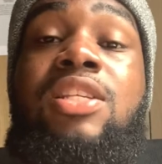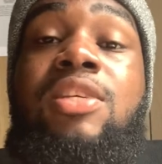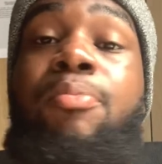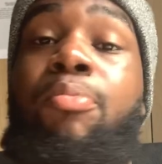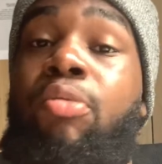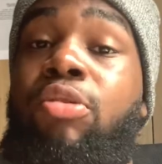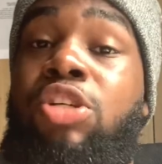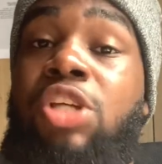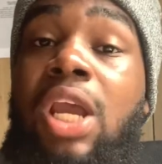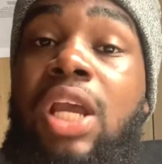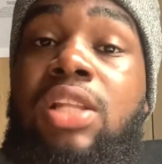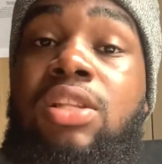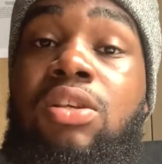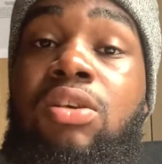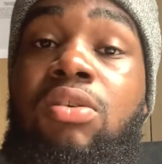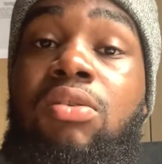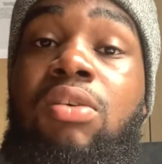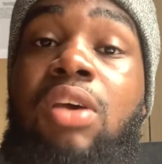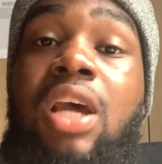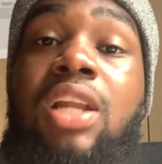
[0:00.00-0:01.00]
a
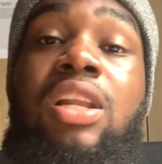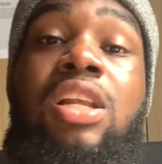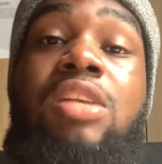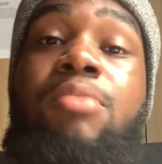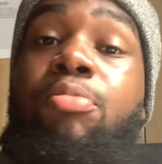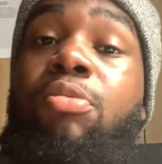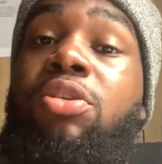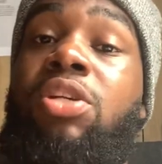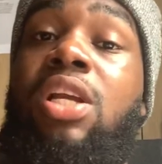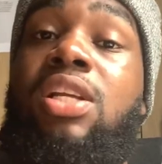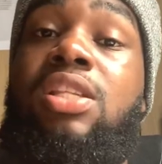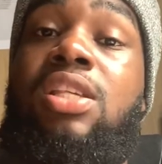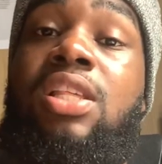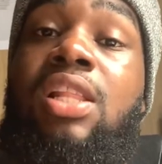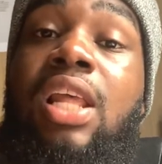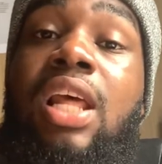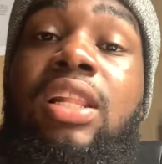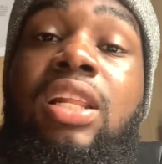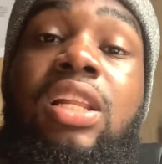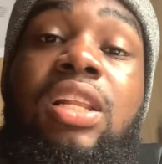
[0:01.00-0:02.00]
projector, and then he projects a
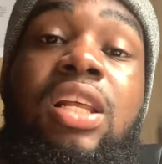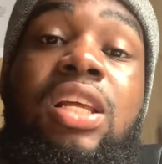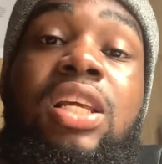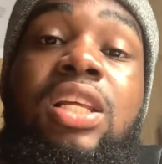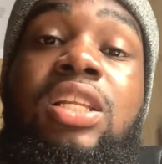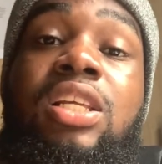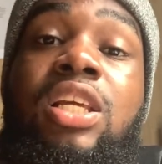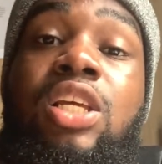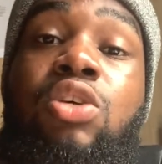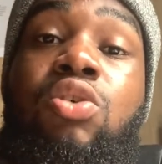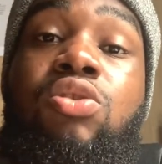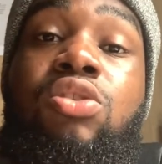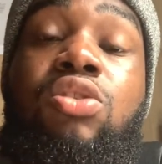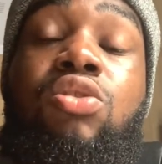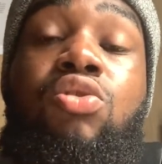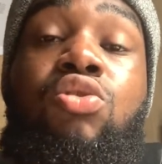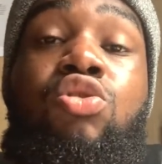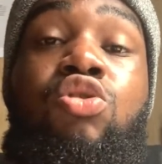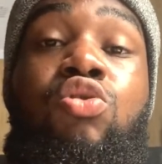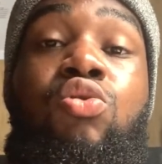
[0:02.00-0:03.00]
slide, and then he used
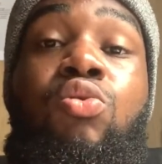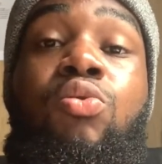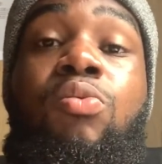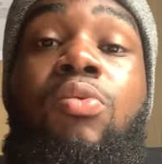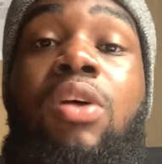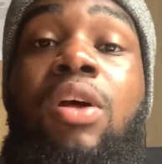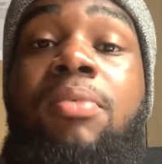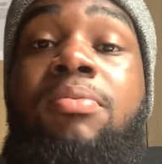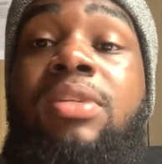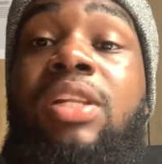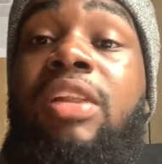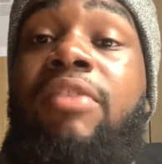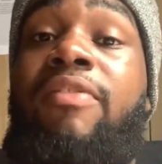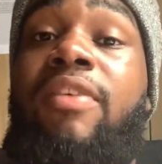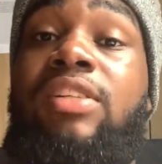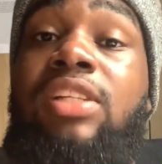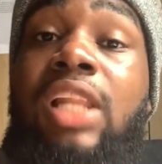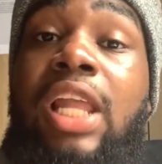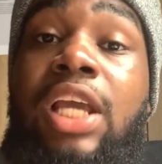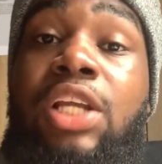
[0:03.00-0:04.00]
those to deliver
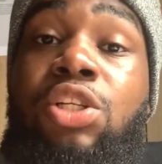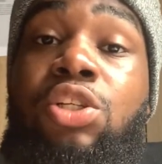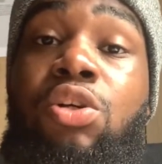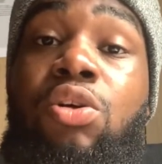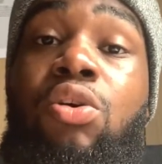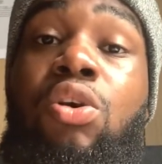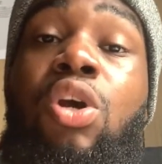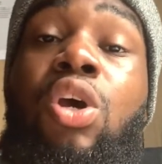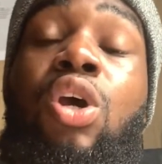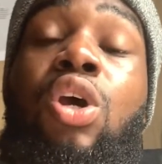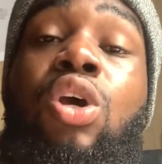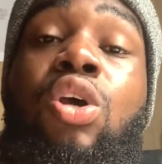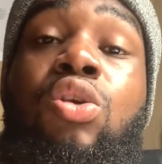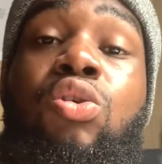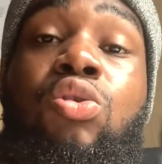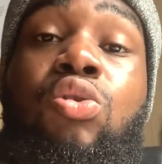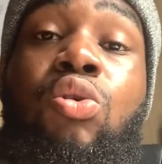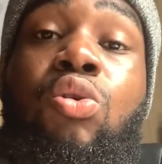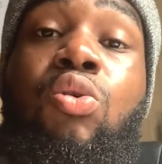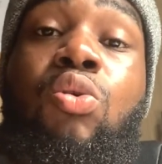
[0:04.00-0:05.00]
the lecture.
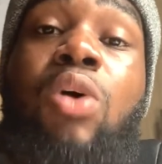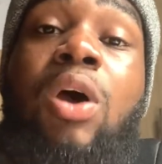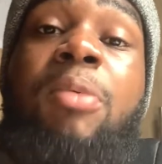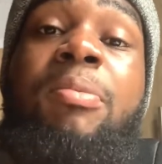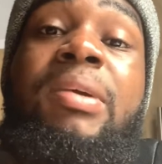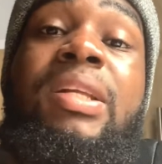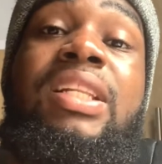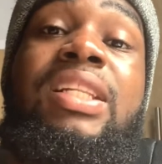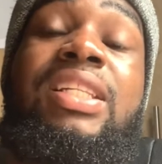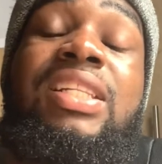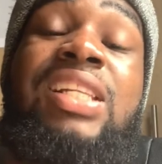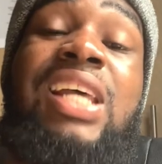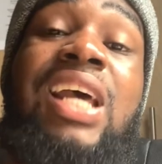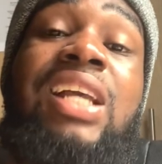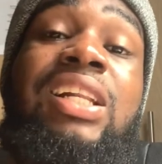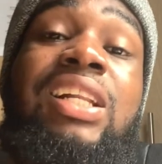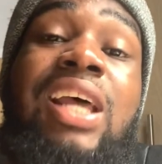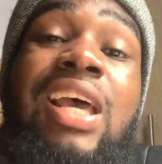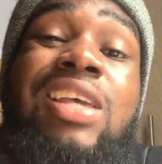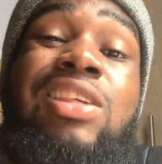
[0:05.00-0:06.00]
So
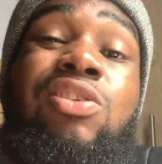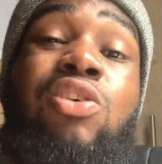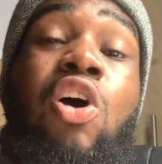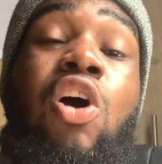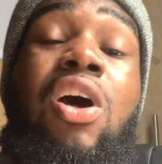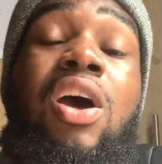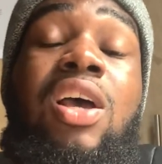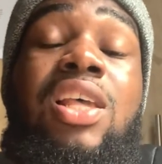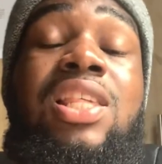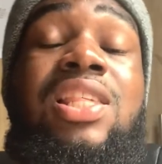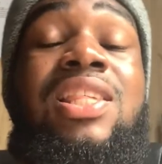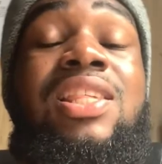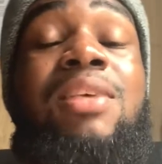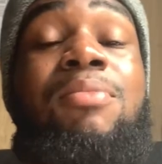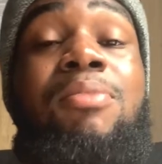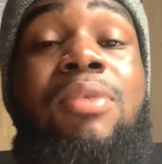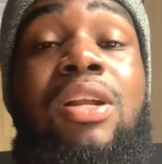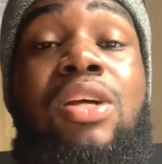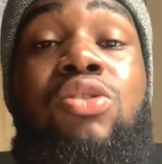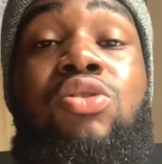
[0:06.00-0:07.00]
that is
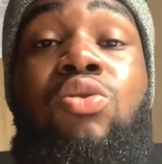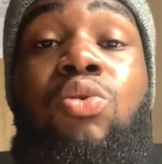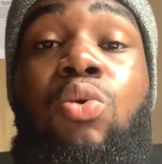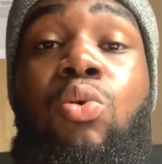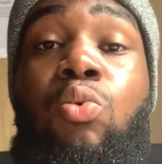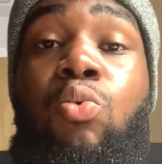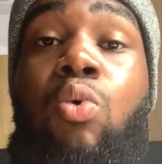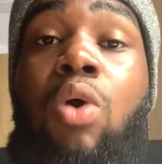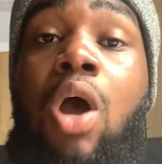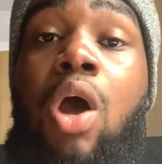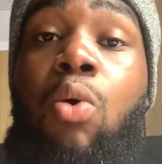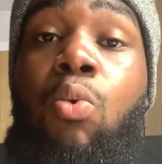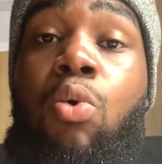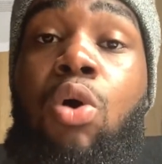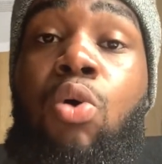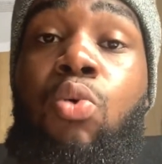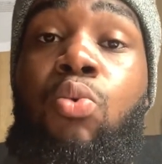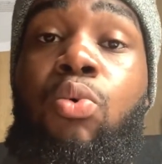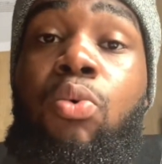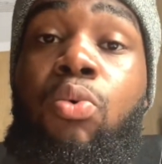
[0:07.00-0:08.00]
similar to
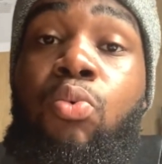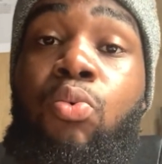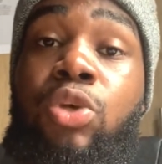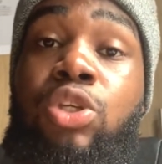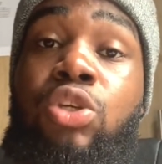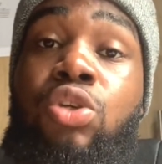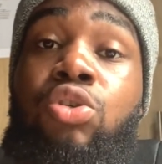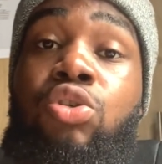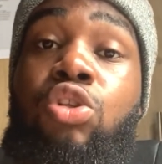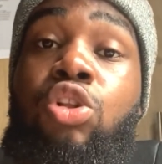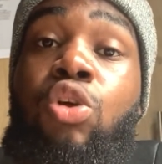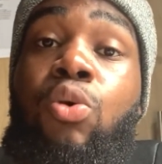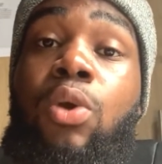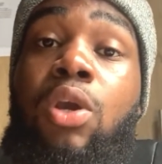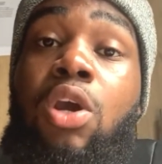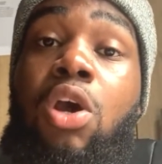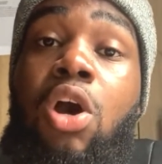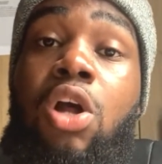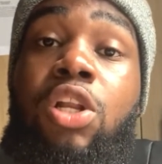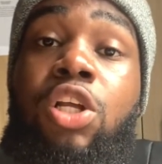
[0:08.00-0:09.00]
what we used to do
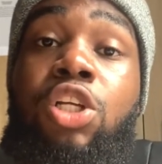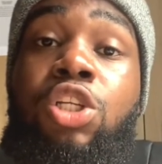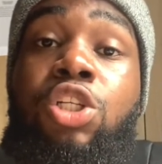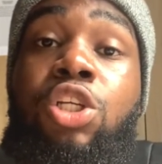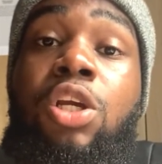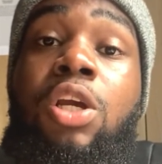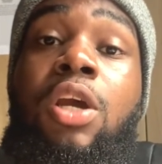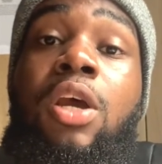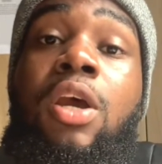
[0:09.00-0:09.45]
in college,